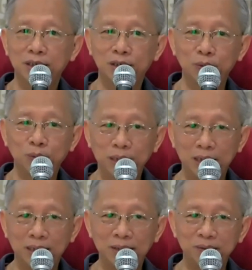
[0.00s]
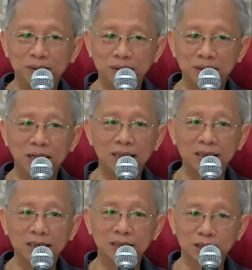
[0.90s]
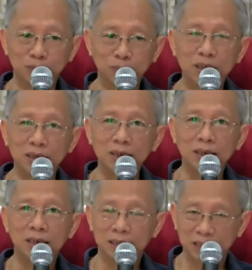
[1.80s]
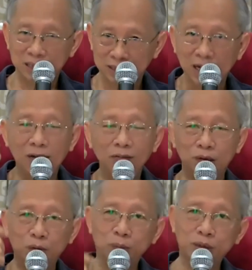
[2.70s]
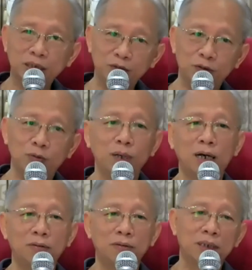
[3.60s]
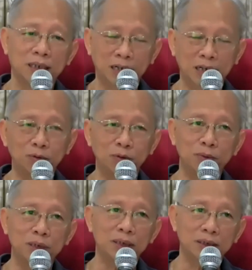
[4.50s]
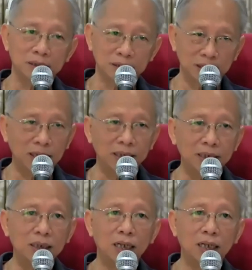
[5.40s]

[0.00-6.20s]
The way you arise the speech, that's how Noble Eightfold Path come to be the right